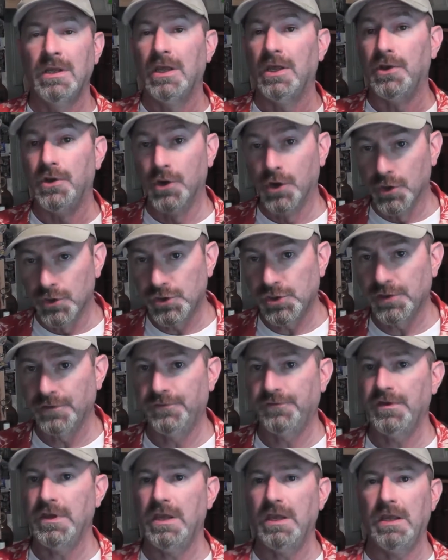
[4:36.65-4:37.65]
inertia
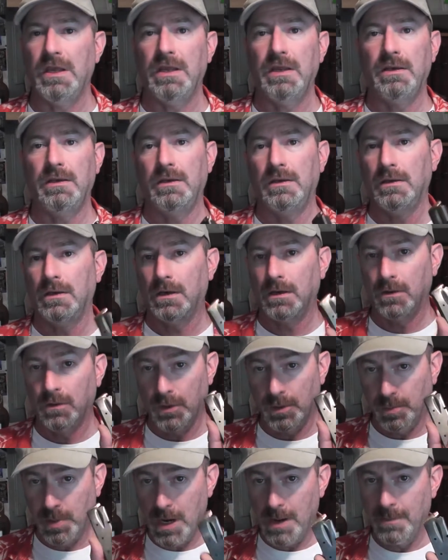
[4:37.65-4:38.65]
feed, or
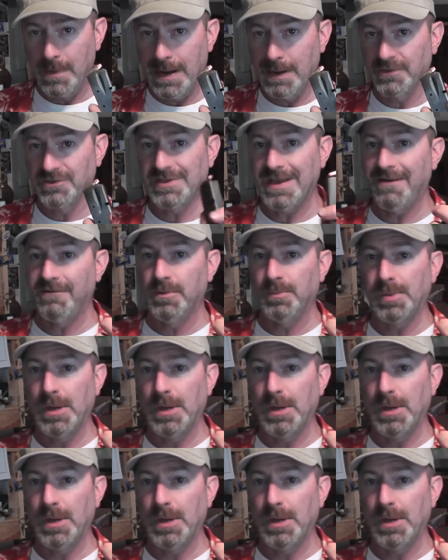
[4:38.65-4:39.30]
the problem I was having,